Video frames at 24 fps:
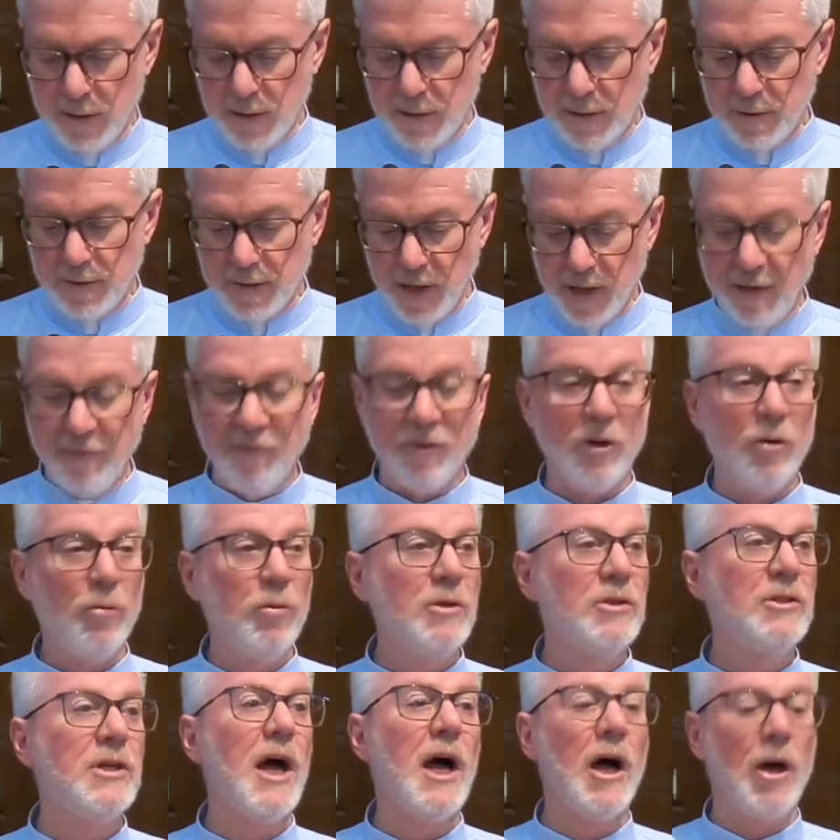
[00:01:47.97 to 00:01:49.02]
David
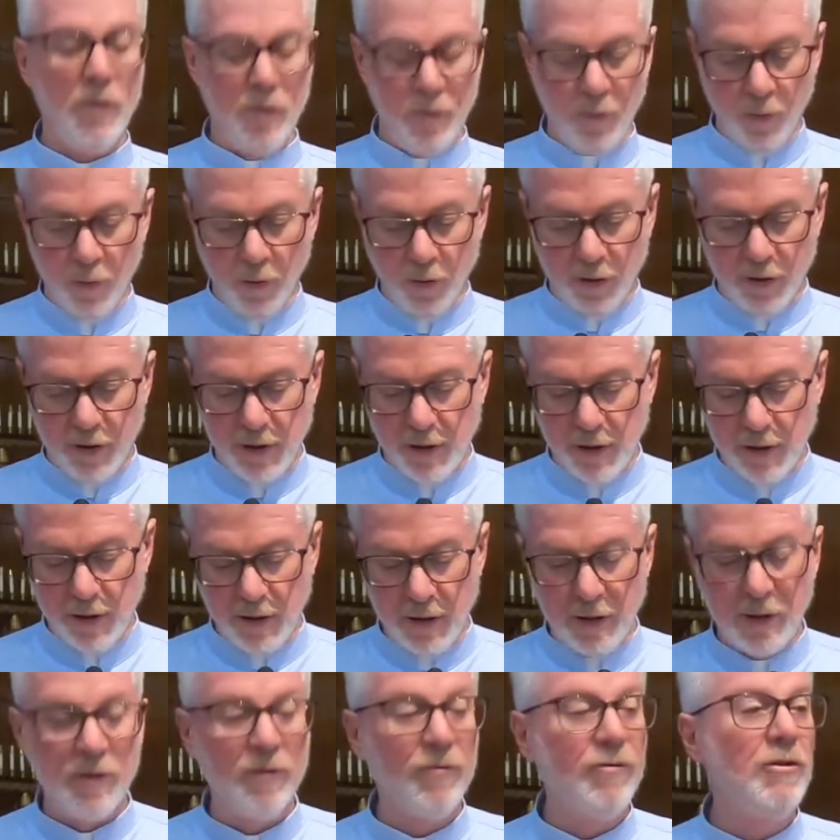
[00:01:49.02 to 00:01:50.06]
was out working
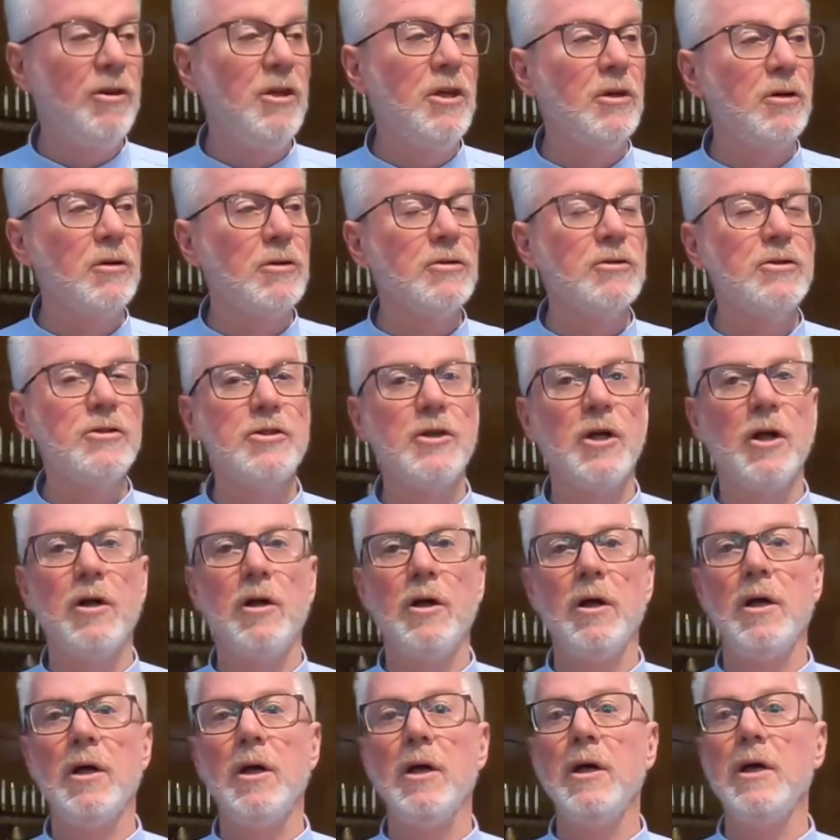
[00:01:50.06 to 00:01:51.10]
in the fields,
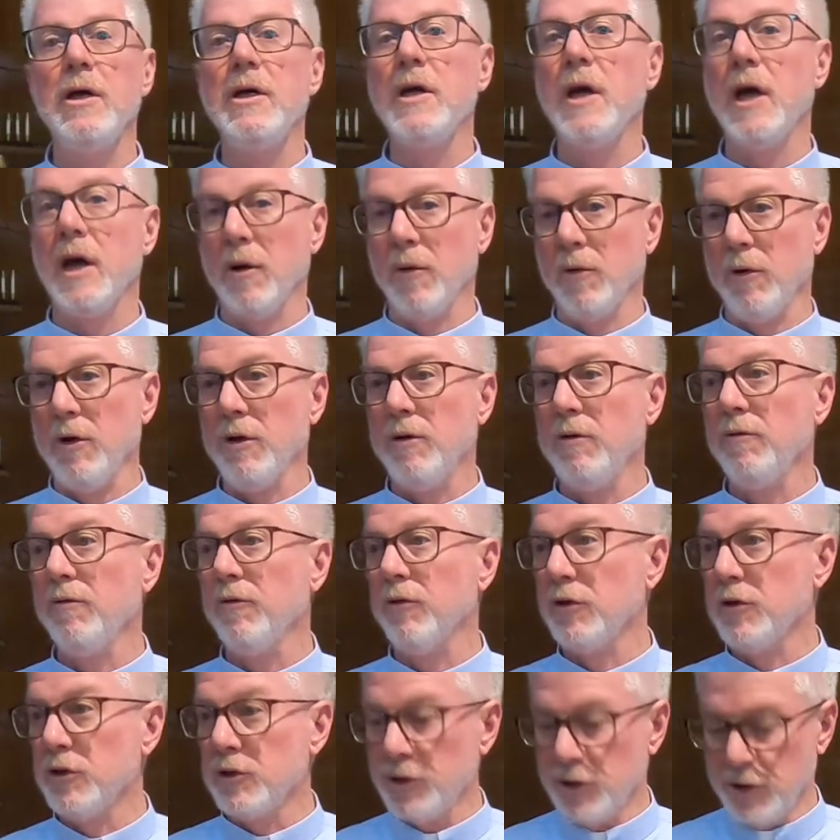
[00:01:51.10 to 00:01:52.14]
caring
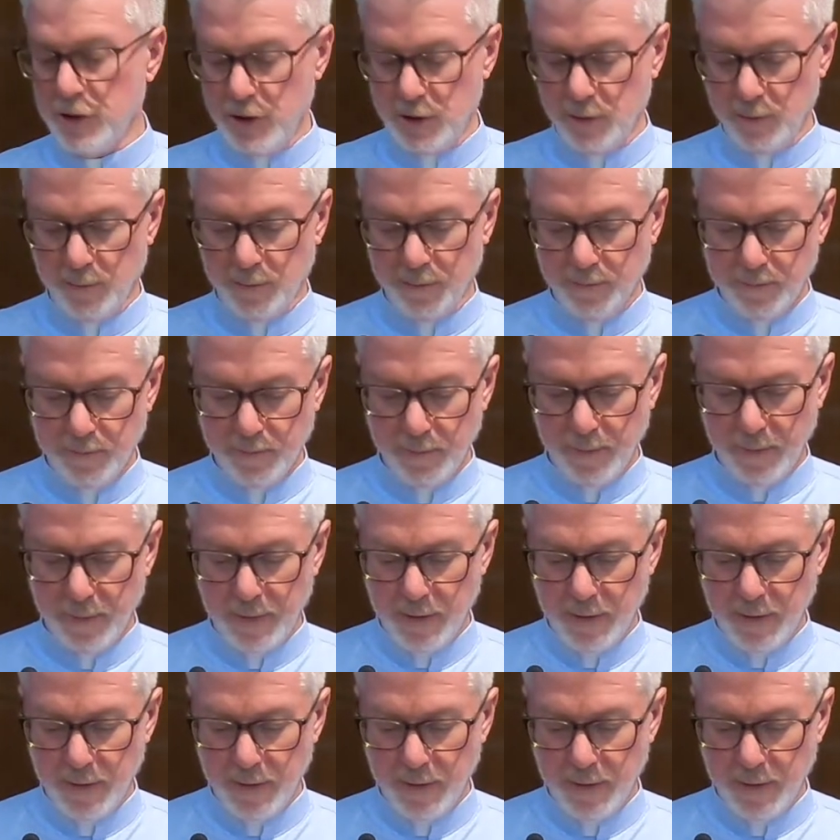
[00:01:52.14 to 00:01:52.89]
for the sheep.